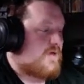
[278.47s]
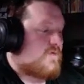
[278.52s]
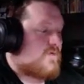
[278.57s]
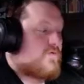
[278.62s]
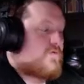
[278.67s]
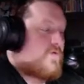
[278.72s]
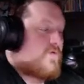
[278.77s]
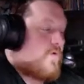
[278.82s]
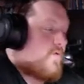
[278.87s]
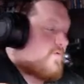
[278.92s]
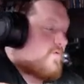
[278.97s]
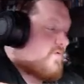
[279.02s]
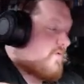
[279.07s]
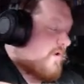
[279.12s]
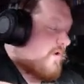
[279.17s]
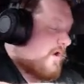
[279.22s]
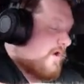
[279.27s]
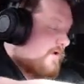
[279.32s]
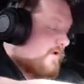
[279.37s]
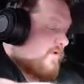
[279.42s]
Goku
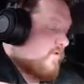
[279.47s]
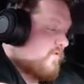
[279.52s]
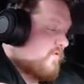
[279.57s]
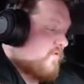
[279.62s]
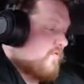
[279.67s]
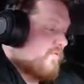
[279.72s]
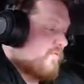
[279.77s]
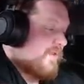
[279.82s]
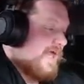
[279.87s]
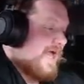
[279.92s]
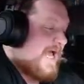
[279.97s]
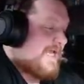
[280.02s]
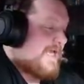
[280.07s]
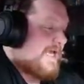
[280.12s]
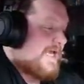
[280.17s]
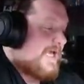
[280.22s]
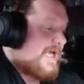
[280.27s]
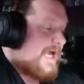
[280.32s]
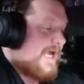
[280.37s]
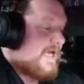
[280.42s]
uh, Goku Black
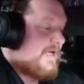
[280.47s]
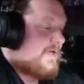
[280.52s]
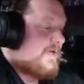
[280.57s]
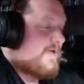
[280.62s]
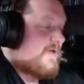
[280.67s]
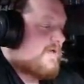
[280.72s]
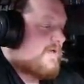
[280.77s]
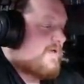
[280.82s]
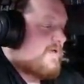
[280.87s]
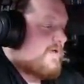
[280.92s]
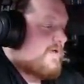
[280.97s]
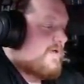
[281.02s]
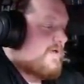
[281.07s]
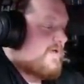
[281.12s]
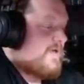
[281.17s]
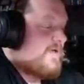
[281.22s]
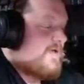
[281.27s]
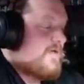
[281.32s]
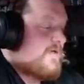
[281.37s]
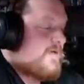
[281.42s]
and
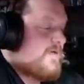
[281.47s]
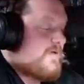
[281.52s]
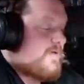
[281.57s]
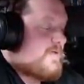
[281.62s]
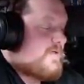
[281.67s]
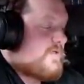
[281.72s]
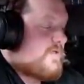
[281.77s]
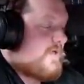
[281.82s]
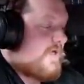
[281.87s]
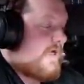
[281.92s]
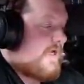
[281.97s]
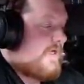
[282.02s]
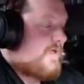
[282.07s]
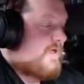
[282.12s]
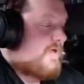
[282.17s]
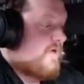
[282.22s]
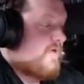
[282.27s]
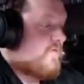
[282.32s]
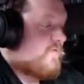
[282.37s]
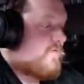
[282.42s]
and
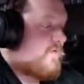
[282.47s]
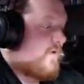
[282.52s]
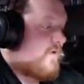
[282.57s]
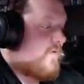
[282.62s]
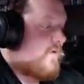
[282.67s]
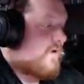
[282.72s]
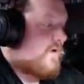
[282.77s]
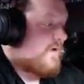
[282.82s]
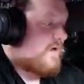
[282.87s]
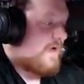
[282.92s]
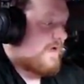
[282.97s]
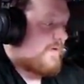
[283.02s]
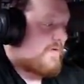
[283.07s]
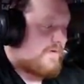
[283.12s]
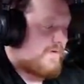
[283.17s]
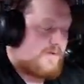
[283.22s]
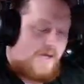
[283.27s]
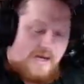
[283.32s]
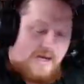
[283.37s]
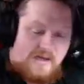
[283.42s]
Go Gohan? I'll,
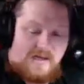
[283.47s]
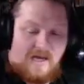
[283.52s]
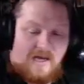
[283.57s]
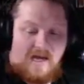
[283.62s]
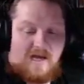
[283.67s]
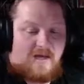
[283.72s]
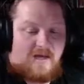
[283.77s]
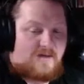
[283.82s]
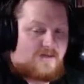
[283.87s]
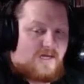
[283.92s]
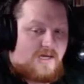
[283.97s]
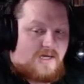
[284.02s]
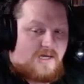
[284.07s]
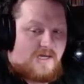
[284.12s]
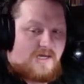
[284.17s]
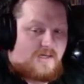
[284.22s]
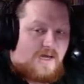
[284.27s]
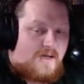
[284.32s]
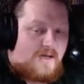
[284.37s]
I'll take that. I'll take that.